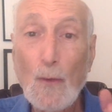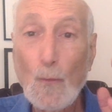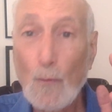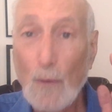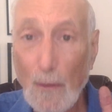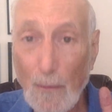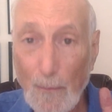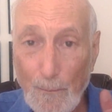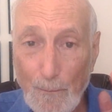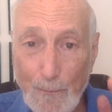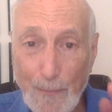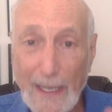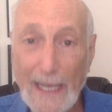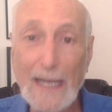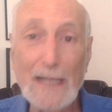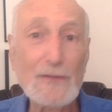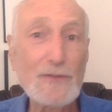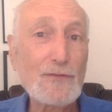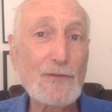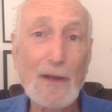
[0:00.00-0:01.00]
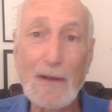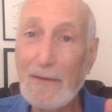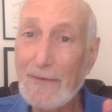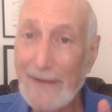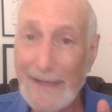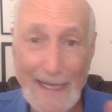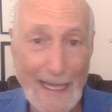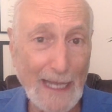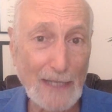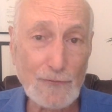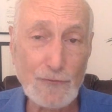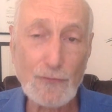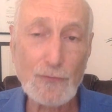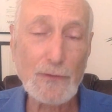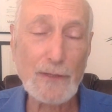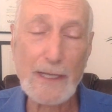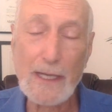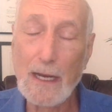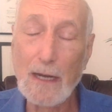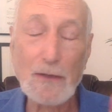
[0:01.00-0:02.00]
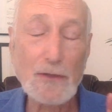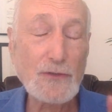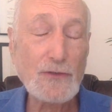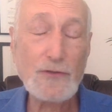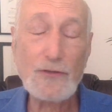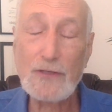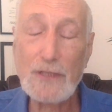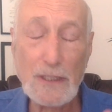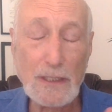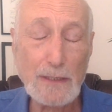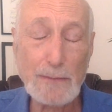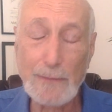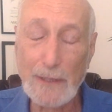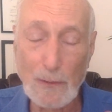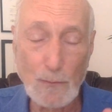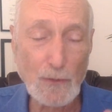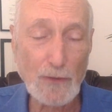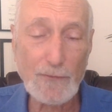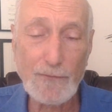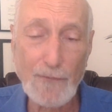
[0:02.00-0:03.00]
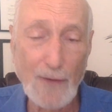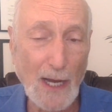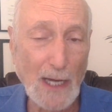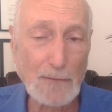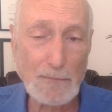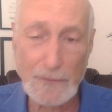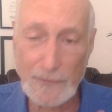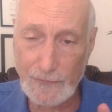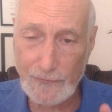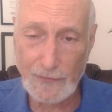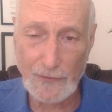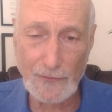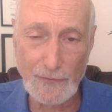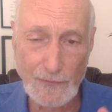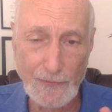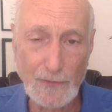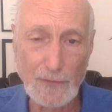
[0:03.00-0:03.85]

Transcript: Well, bats naturally are teeming with viruses.